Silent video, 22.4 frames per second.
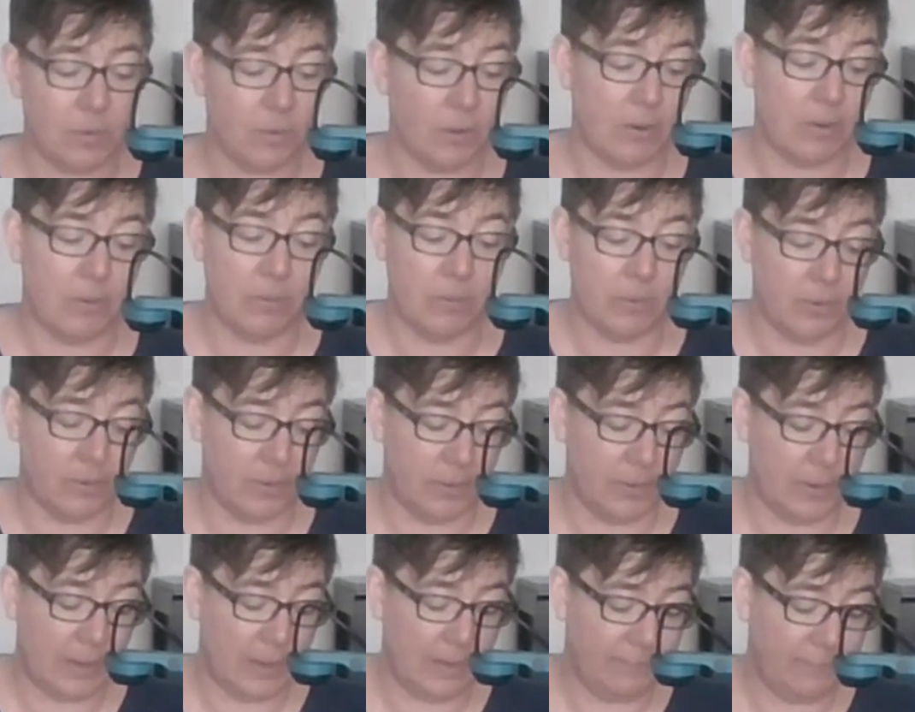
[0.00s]

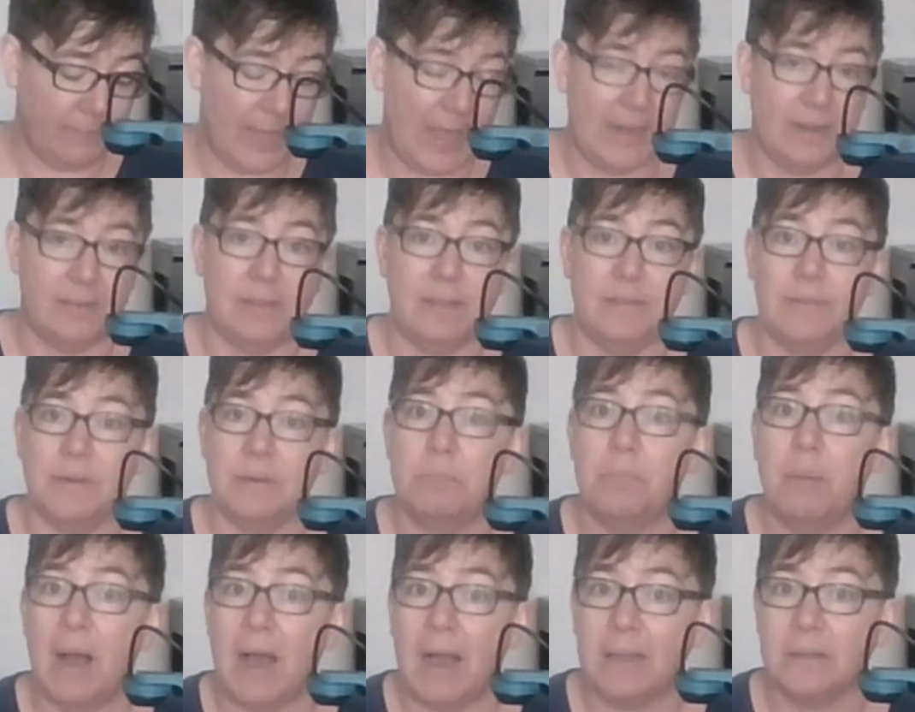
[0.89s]
or if that's
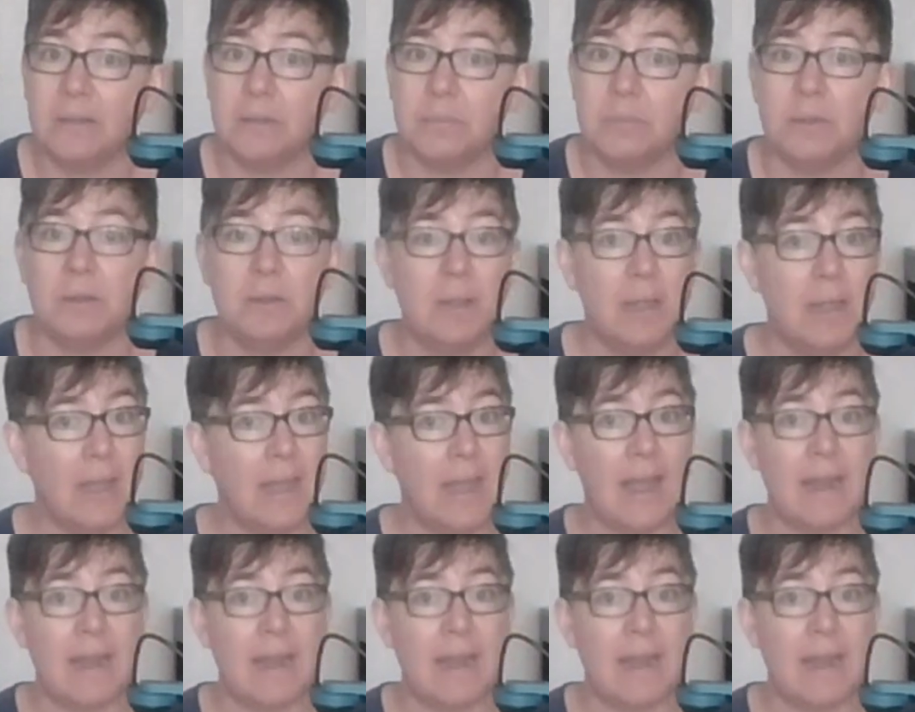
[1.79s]
even possible.